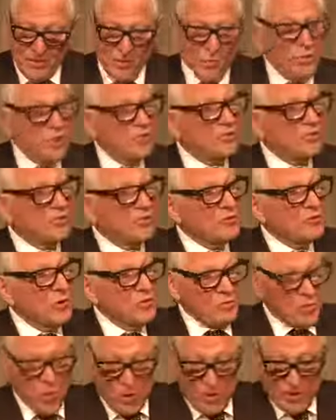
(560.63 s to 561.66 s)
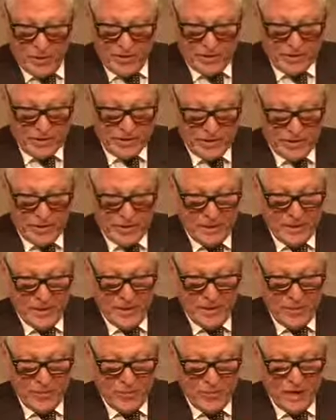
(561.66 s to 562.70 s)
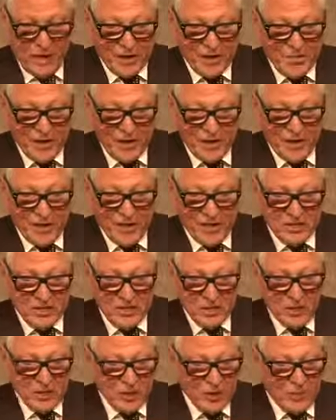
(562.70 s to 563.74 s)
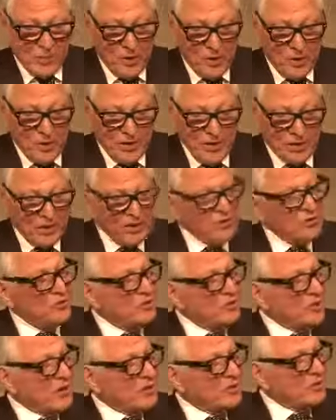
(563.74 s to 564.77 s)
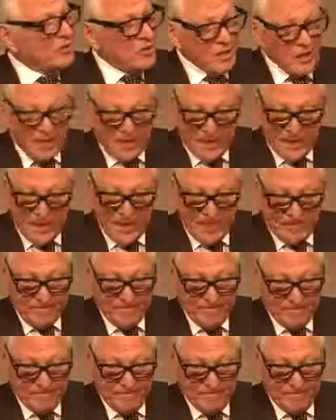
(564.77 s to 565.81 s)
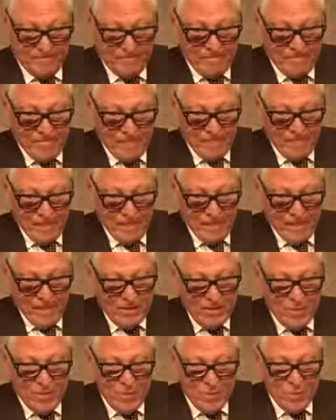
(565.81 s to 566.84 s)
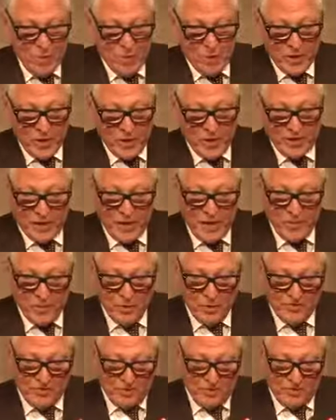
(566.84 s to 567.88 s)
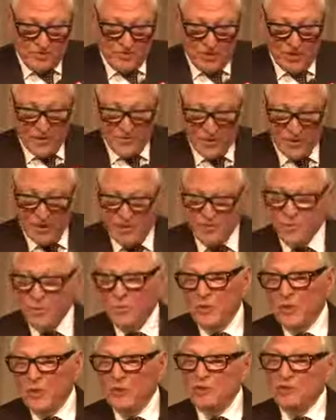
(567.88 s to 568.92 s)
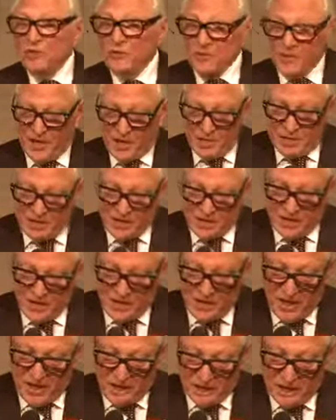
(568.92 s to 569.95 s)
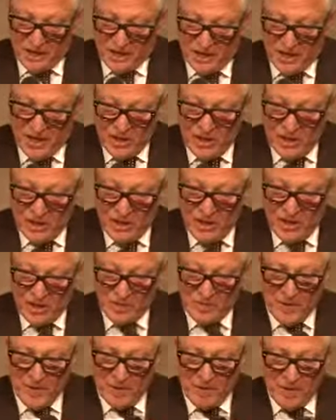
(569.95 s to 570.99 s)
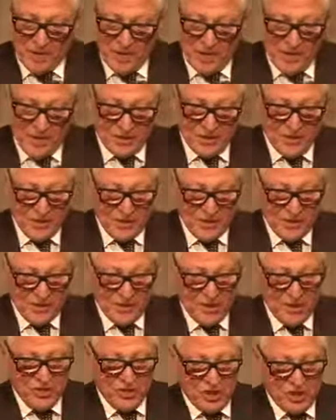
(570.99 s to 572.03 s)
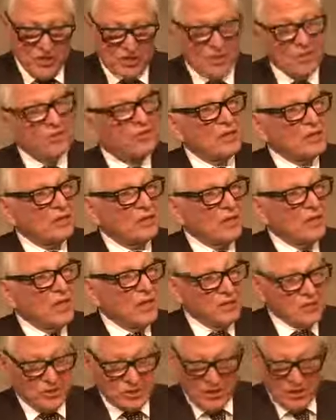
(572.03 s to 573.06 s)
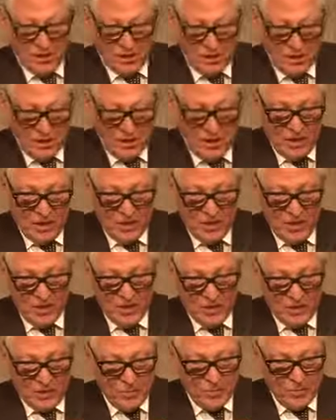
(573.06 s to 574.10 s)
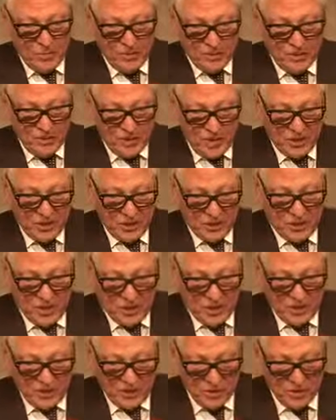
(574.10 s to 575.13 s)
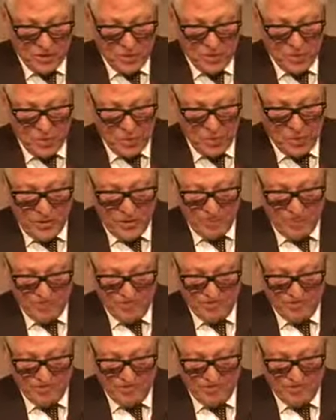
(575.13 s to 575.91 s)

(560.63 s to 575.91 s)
The Wilson Report recommended a similar body in 2010. The report I tabled for the federal government in 2007, called People and Excellence, suggested the creation of a commercialization partnership board.